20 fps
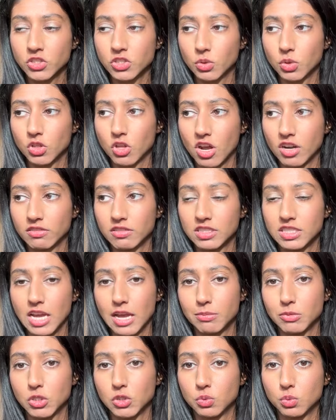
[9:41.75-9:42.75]
So a lot of the
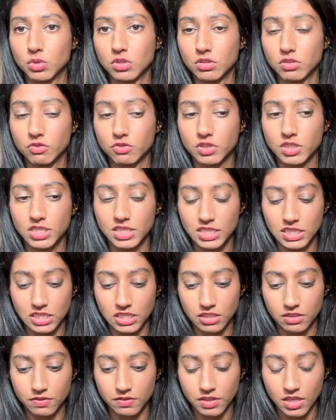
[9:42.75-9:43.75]
times you will
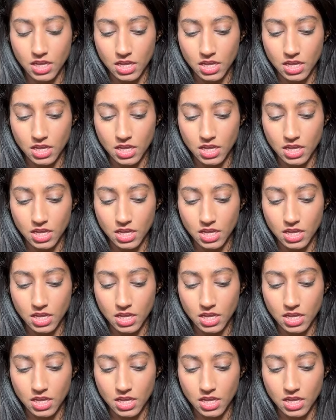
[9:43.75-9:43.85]
receive